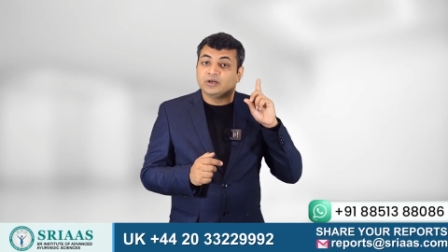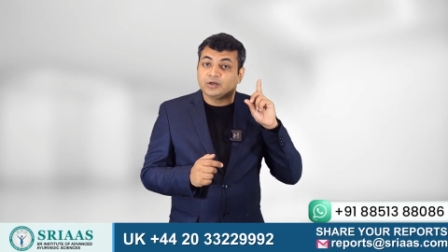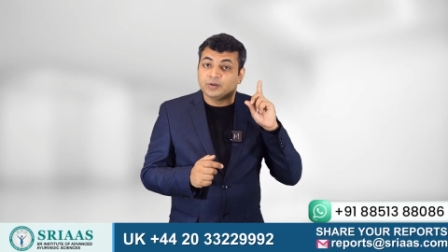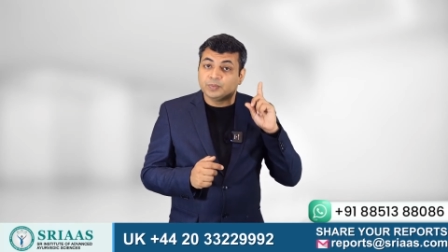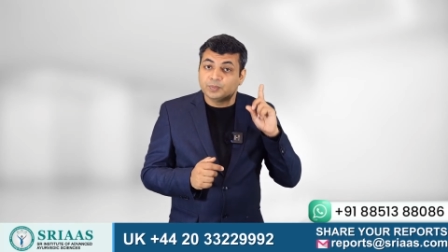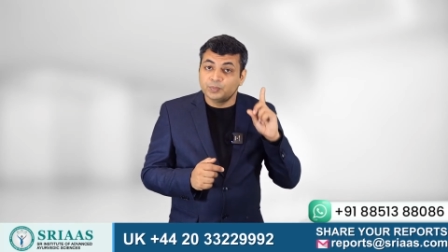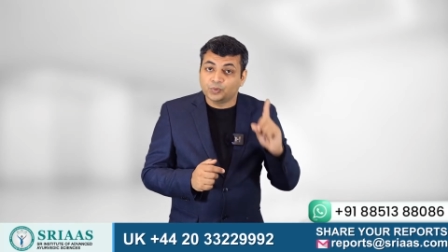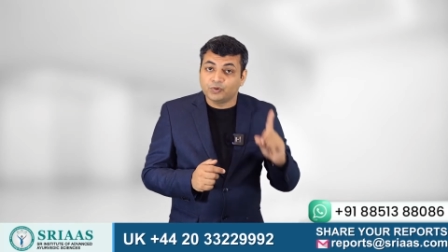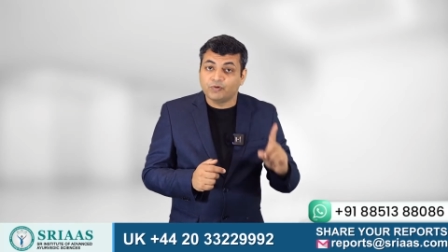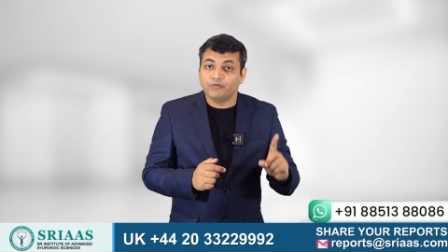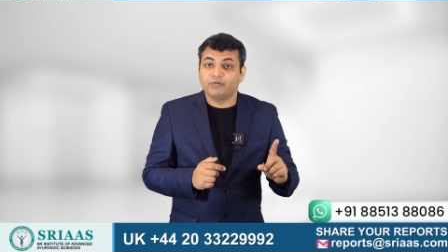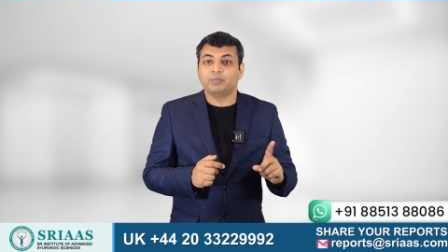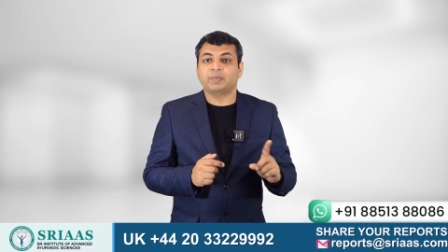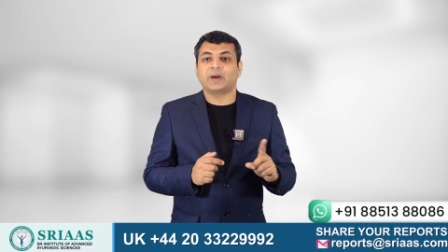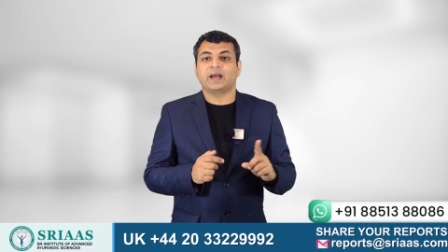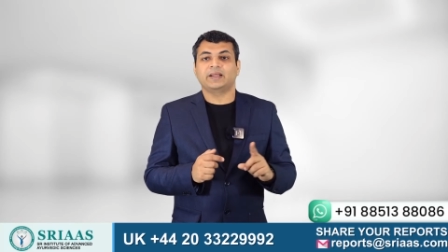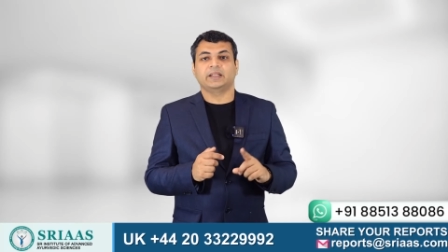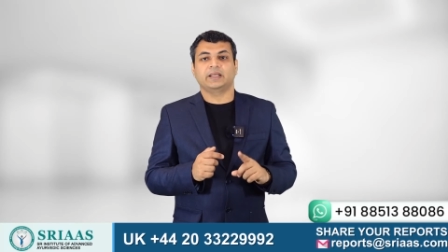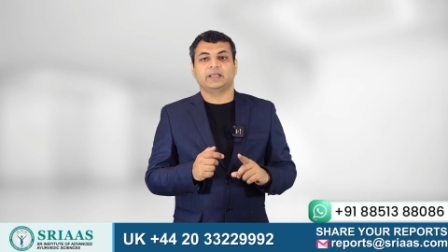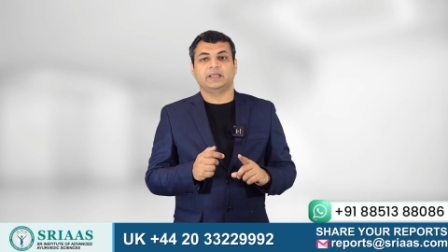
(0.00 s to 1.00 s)
removed
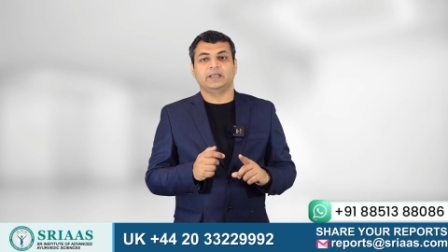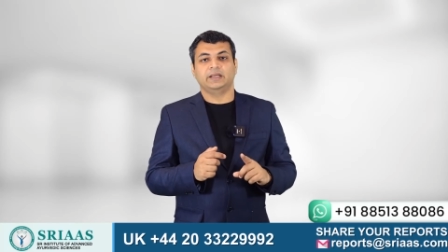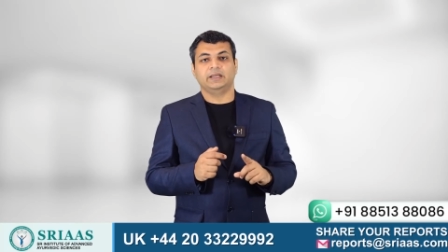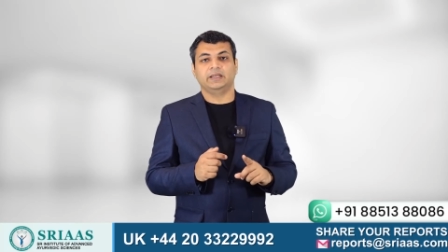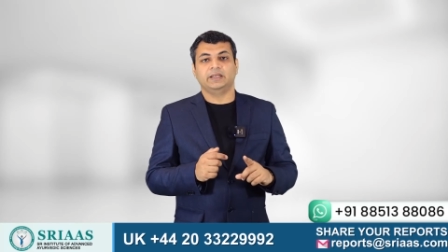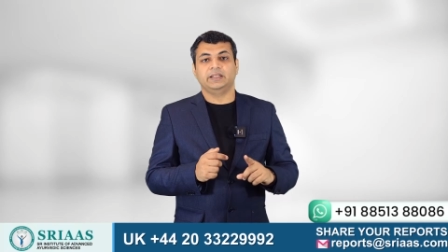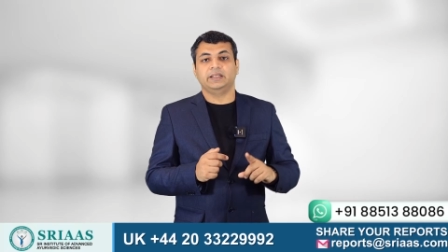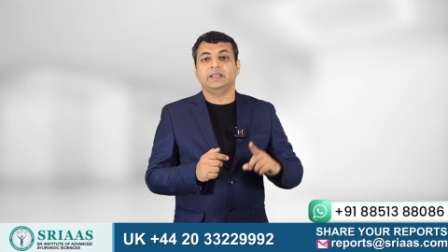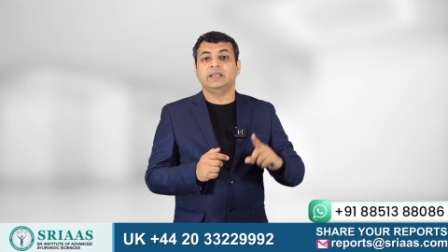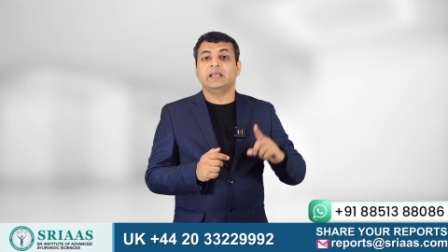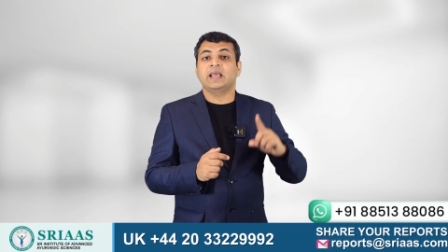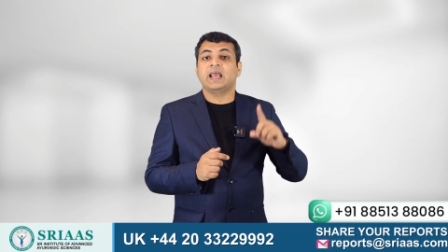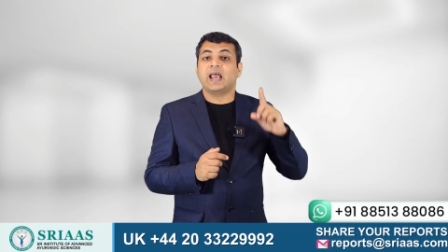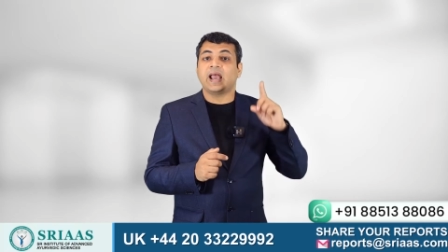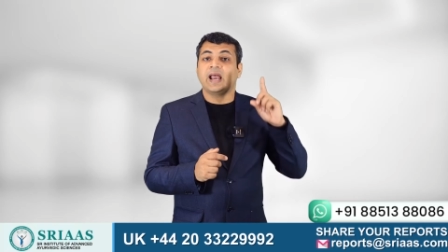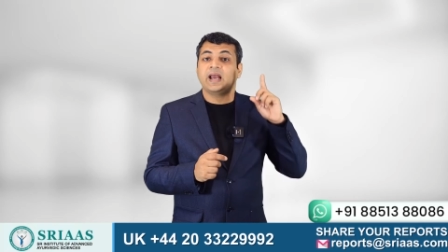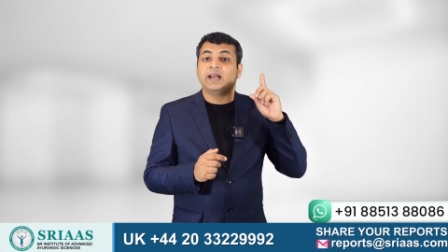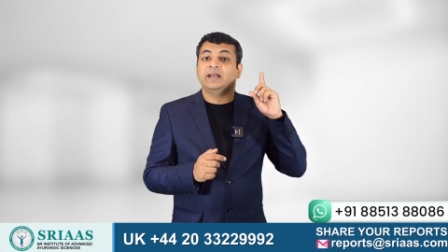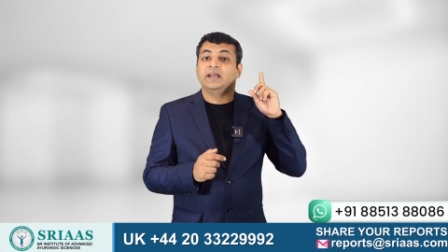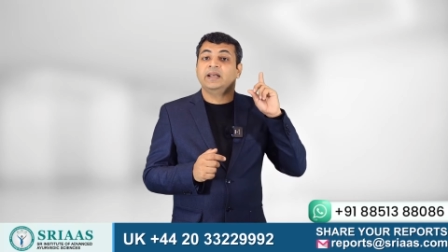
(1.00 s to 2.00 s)
by the kidney
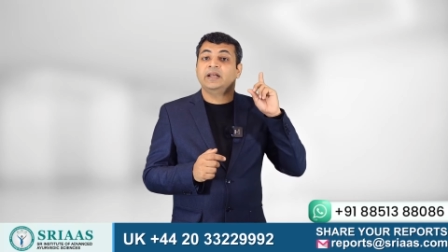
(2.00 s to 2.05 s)
and